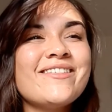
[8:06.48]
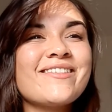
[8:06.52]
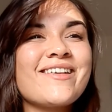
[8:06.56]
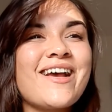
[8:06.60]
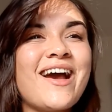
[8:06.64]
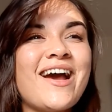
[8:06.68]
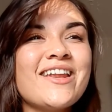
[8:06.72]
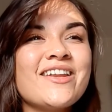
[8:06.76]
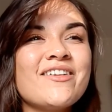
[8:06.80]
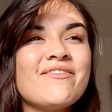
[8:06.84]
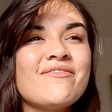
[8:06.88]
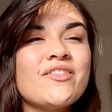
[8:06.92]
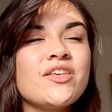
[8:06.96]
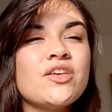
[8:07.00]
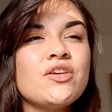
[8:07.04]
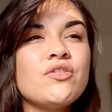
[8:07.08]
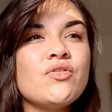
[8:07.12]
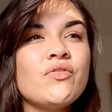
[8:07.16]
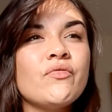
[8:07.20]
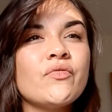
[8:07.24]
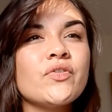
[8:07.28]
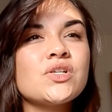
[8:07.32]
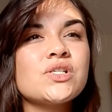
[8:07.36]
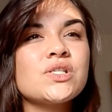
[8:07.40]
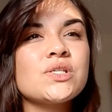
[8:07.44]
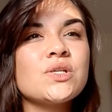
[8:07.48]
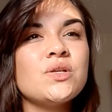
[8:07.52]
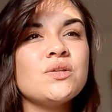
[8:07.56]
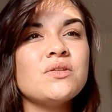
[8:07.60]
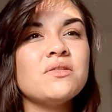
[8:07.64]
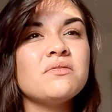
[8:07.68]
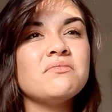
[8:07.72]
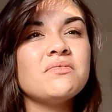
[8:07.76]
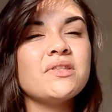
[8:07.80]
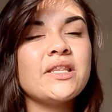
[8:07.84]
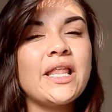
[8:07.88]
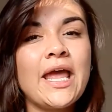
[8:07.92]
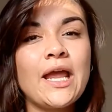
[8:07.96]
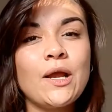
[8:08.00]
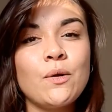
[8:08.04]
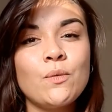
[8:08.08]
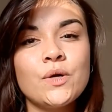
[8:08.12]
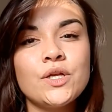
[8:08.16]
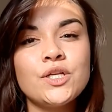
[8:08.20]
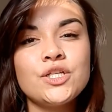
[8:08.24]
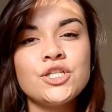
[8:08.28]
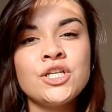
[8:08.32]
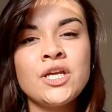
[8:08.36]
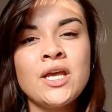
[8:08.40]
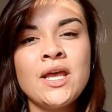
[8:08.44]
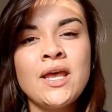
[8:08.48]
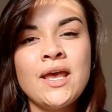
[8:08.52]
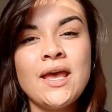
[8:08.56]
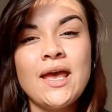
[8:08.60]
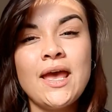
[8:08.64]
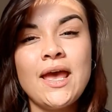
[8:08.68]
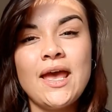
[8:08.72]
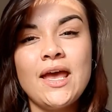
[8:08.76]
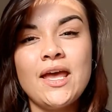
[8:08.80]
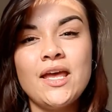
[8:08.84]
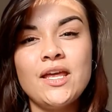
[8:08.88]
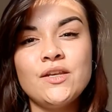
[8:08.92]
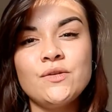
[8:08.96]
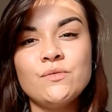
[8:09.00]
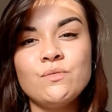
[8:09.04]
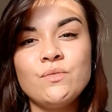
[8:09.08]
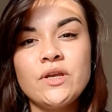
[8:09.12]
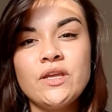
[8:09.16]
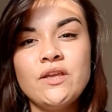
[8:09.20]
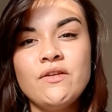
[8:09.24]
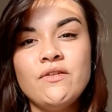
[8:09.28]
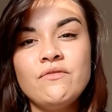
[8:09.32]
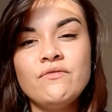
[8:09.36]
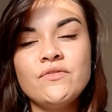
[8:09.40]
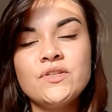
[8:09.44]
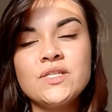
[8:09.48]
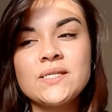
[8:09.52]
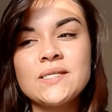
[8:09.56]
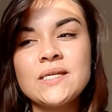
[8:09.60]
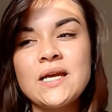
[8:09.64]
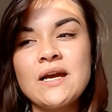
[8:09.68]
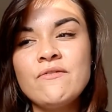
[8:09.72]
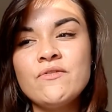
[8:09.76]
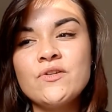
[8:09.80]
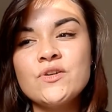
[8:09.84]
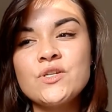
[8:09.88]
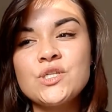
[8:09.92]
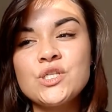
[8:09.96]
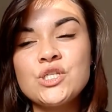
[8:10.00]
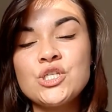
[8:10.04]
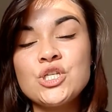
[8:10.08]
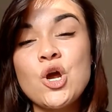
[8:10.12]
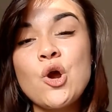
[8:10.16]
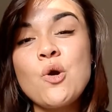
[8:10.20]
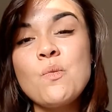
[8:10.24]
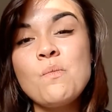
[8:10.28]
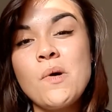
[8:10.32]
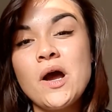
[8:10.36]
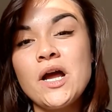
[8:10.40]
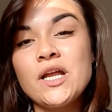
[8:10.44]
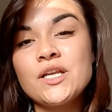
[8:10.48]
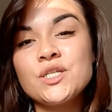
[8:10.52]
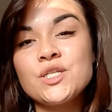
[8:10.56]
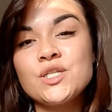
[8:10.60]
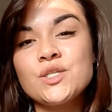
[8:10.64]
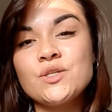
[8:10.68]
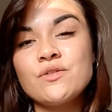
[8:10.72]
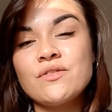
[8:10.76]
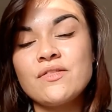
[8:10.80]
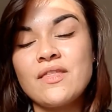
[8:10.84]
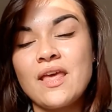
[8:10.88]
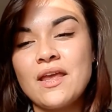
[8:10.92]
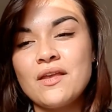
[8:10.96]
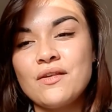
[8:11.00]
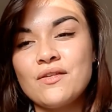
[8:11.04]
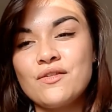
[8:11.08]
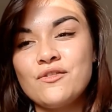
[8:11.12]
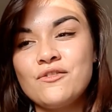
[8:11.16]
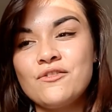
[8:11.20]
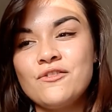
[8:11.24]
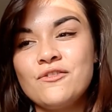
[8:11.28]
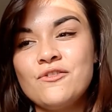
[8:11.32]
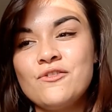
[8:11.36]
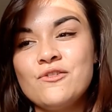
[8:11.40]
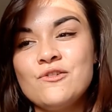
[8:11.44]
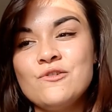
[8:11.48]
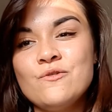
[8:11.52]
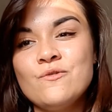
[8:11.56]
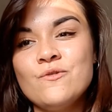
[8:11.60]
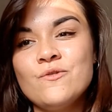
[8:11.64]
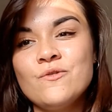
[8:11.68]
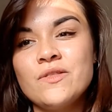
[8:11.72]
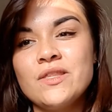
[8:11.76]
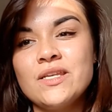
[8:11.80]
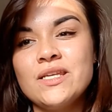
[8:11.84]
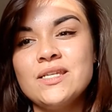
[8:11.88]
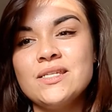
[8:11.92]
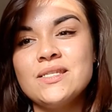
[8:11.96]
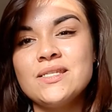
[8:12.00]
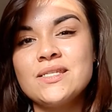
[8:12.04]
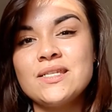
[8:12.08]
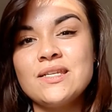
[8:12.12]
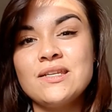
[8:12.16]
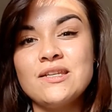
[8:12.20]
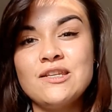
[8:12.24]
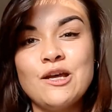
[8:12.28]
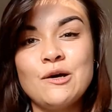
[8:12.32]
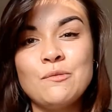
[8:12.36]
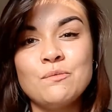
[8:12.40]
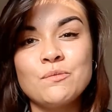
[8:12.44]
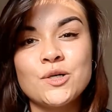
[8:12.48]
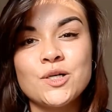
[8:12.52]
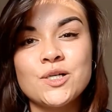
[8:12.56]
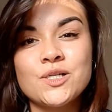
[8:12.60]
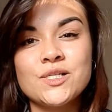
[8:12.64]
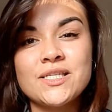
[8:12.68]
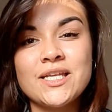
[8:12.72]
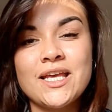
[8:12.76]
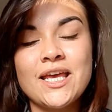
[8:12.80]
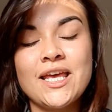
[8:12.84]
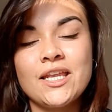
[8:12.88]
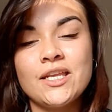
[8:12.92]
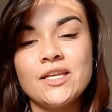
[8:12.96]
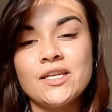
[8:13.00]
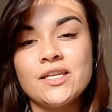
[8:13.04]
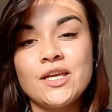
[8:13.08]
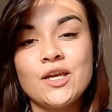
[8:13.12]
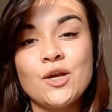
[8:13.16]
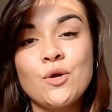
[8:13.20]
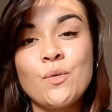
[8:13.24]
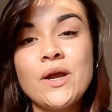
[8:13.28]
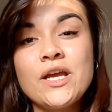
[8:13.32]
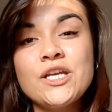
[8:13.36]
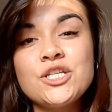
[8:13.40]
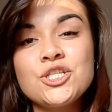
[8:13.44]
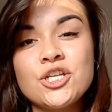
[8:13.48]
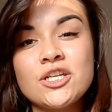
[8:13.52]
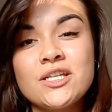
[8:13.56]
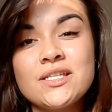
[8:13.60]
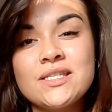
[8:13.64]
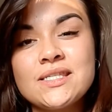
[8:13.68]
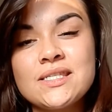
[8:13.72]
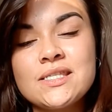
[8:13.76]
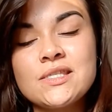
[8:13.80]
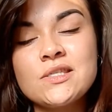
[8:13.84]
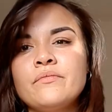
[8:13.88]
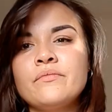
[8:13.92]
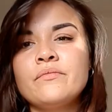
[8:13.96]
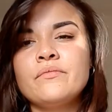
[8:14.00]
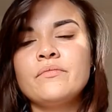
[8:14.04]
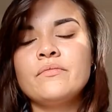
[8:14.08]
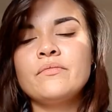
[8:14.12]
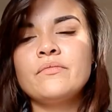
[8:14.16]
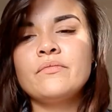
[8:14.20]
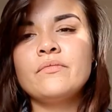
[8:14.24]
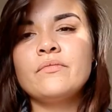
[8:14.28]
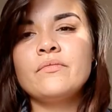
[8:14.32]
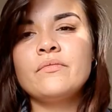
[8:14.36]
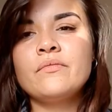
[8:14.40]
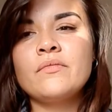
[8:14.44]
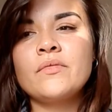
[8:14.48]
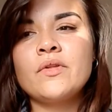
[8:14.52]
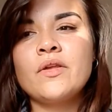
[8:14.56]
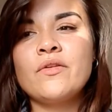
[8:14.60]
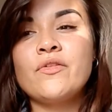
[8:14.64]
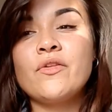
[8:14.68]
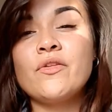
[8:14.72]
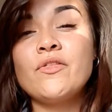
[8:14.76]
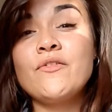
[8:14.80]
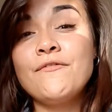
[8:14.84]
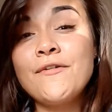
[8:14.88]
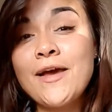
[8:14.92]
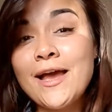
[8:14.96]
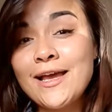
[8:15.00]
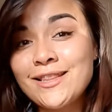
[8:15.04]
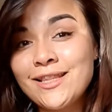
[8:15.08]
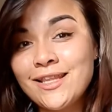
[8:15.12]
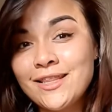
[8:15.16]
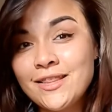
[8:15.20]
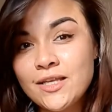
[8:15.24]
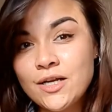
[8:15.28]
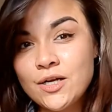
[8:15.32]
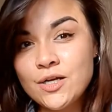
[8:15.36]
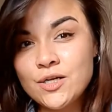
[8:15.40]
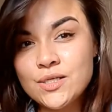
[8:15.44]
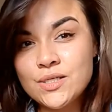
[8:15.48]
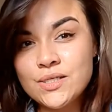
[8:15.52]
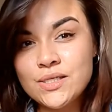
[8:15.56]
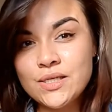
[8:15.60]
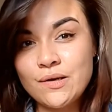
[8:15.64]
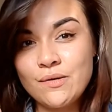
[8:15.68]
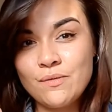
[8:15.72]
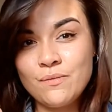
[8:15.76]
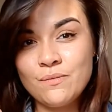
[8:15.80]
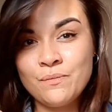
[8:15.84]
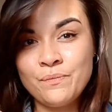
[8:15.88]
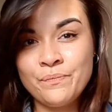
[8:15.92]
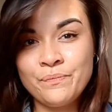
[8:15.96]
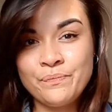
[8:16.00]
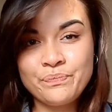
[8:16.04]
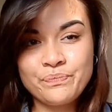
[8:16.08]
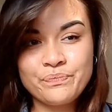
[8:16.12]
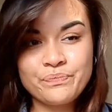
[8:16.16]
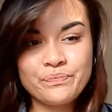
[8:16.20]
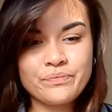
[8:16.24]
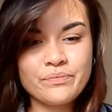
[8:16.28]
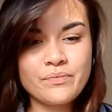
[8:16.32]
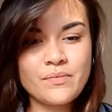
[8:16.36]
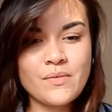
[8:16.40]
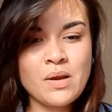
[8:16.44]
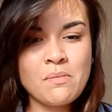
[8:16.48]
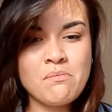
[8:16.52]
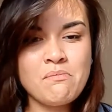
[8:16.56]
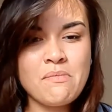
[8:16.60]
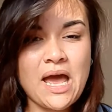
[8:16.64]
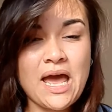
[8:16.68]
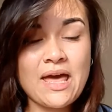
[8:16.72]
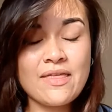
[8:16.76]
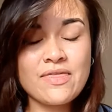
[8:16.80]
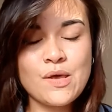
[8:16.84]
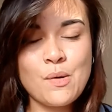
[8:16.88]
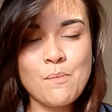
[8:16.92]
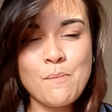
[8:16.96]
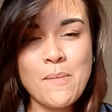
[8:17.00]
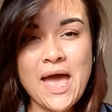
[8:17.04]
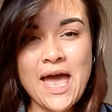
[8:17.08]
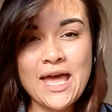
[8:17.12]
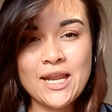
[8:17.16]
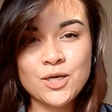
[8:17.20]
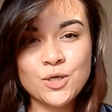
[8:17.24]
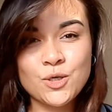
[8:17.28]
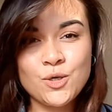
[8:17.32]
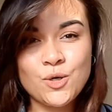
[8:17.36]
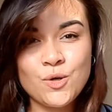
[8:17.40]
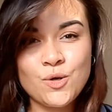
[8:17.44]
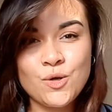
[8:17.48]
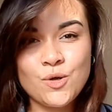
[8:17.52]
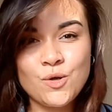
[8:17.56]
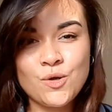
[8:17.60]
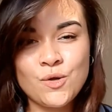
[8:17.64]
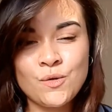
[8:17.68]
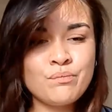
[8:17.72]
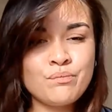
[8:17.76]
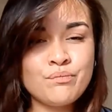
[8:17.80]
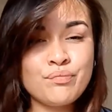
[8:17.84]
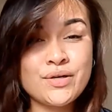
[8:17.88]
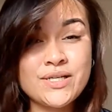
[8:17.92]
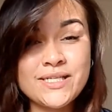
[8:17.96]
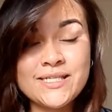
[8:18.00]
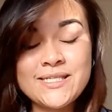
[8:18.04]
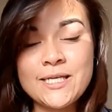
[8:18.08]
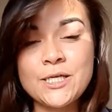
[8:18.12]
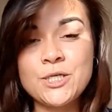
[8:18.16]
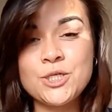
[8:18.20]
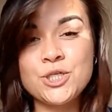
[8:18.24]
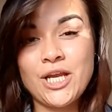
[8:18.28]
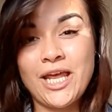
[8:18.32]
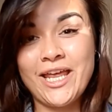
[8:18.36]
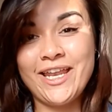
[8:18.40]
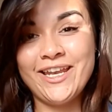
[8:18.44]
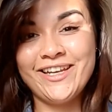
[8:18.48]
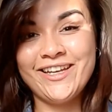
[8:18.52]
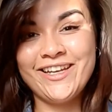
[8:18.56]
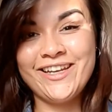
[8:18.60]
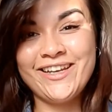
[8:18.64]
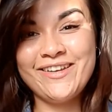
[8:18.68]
kind of the universal language, and we've discovered so much thanks to these numbers and equations. So the fact that there is some mathematical precision